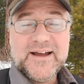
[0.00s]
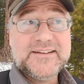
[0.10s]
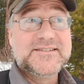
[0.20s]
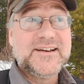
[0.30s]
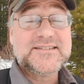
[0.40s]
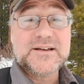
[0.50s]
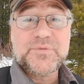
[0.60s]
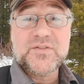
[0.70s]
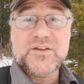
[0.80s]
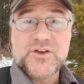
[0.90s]
It's just
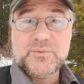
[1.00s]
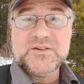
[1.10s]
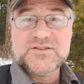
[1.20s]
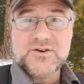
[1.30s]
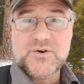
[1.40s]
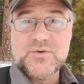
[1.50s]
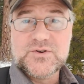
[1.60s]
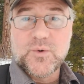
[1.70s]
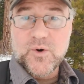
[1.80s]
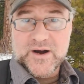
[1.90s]
something that humans do
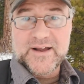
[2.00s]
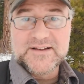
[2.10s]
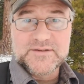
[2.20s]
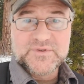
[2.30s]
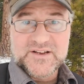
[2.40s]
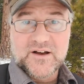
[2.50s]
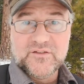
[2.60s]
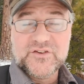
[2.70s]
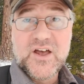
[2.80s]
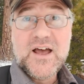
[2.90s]
to organize
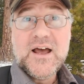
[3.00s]
themselves.